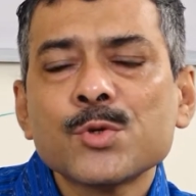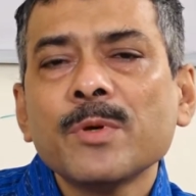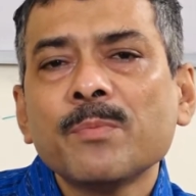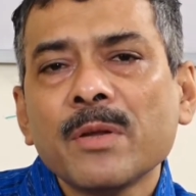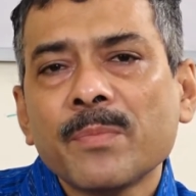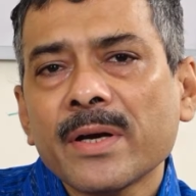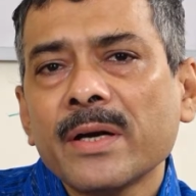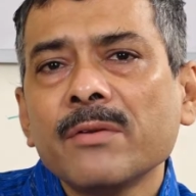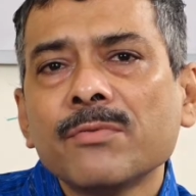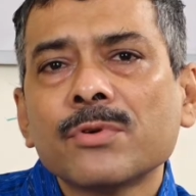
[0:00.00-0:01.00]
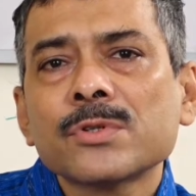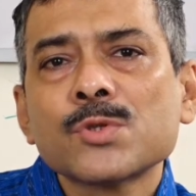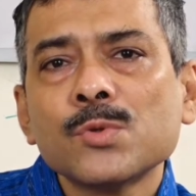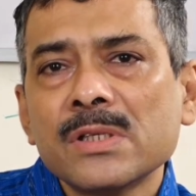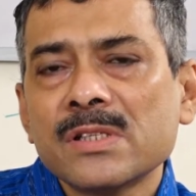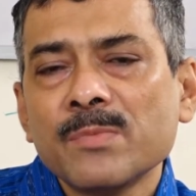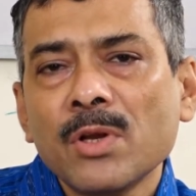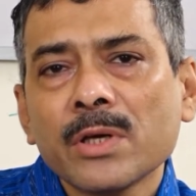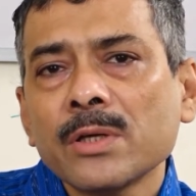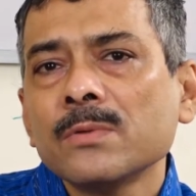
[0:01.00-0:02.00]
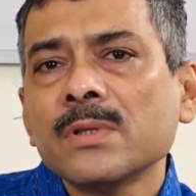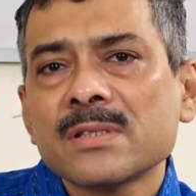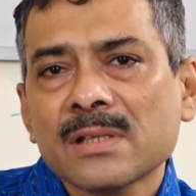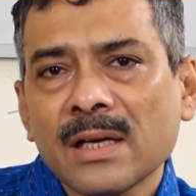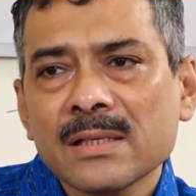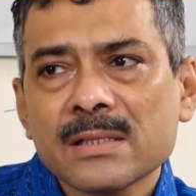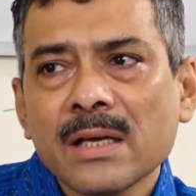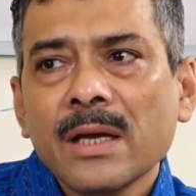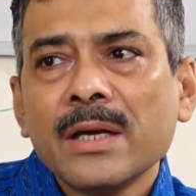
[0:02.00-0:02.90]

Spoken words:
to be prepared for students belonging to this class